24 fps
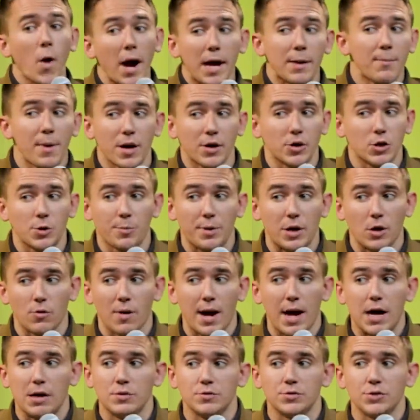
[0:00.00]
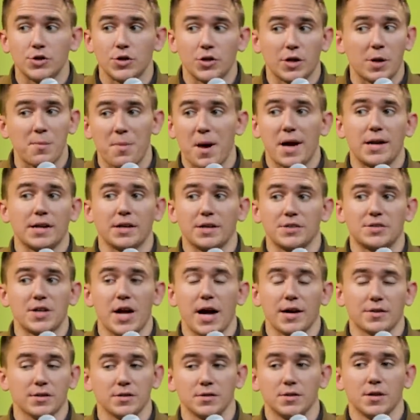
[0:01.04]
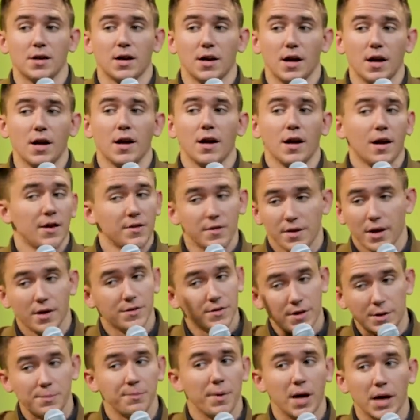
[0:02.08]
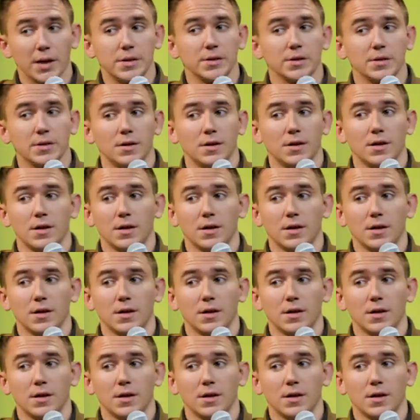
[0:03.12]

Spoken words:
way better to be around during a panic attack than men.